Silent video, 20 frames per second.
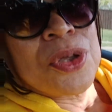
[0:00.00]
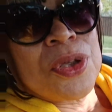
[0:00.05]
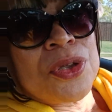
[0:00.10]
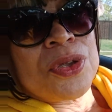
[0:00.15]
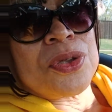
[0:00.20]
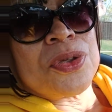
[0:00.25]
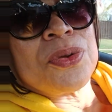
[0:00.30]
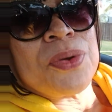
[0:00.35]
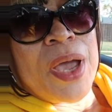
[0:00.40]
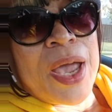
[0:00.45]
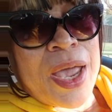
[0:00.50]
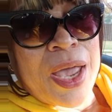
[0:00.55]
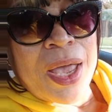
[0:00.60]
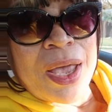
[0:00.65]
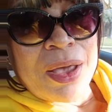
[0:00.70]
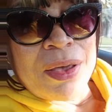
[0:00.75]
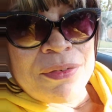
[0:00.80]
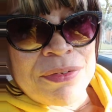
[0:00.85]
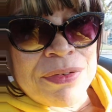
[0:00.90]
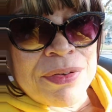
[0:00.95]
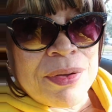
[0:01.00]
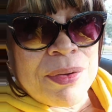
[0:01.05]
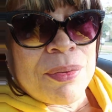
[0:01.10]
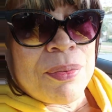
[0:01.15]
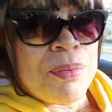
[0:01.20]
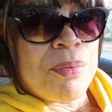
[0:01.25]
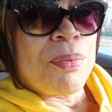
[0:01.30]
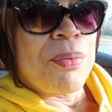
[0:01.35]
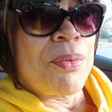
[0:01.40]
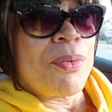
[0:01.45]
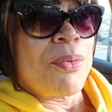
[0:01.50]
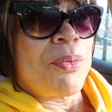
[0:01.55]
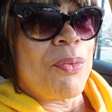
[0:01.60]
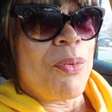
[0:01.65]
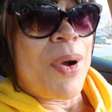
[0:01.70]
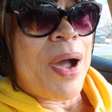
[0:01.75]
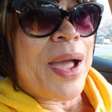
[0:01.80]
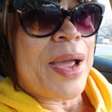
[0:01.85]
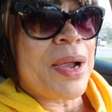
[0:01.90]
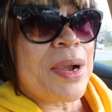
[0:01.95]
you have.
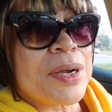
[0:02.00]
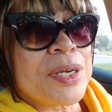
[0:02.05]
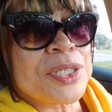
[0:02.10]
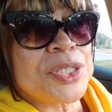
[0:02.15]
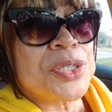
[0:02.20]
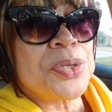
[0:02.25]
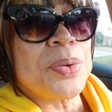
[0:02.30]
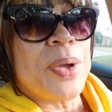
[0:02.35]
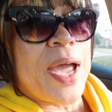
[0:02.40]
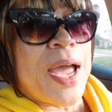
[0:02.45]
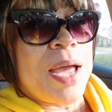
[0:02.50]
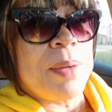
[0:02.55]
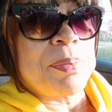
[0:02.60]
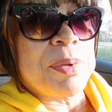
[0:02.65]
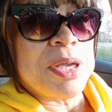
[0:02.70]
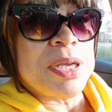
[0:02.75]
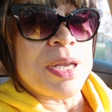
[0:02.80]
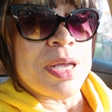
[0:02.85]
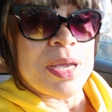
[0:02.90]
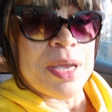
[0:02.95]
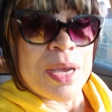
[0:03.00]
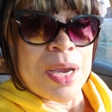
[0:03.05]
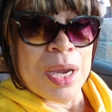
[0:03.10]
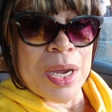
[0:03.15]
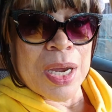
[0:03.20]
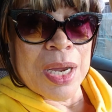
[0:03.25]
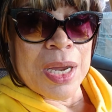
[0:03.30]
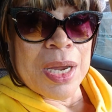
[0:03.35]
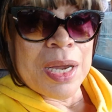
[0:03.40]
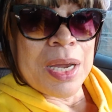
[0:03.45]
Why aren't you happy there?